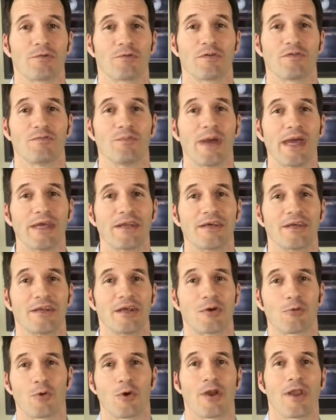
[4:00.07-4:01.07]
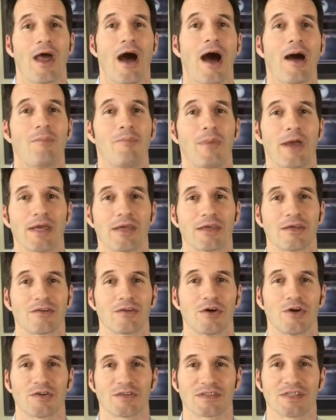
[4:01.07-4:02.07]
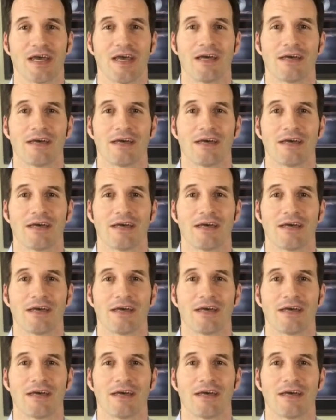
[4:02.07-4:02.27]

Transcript: we've made it and we're not making those